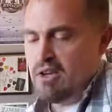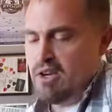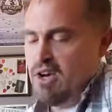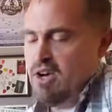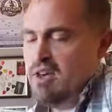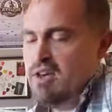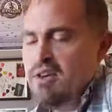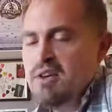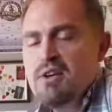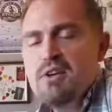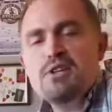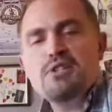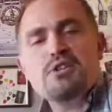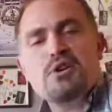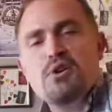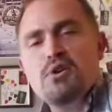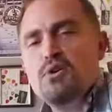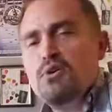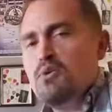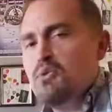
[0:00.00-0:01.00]
'Cause
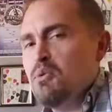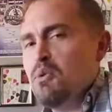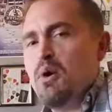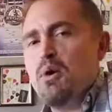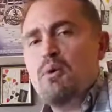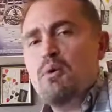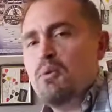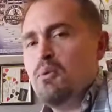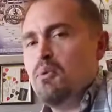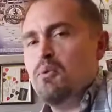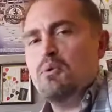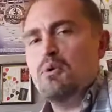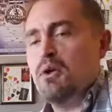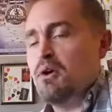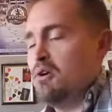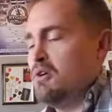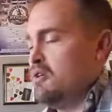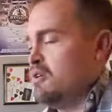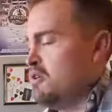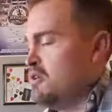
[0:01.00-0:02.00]

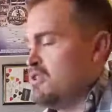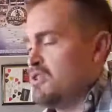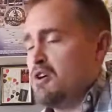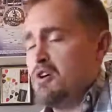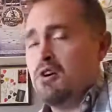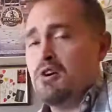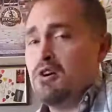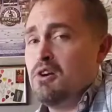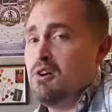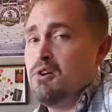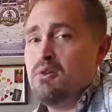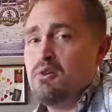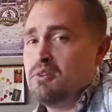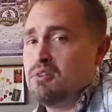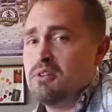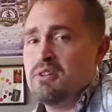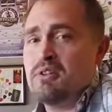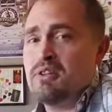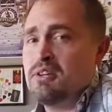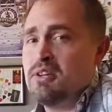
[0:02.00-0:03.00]
Corona, they're
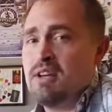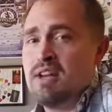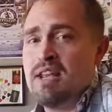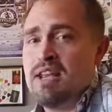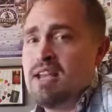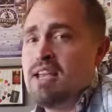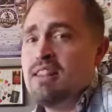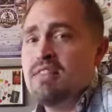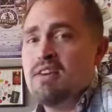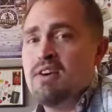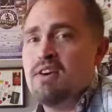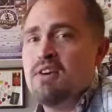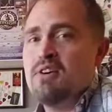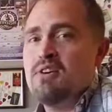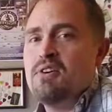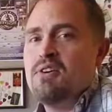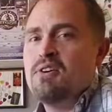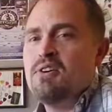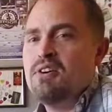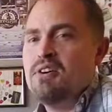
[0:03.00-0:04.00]
looting in the
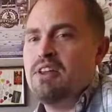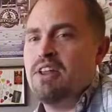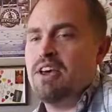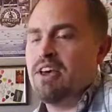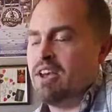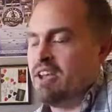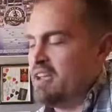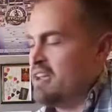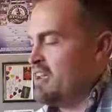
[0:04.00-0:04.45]
hood.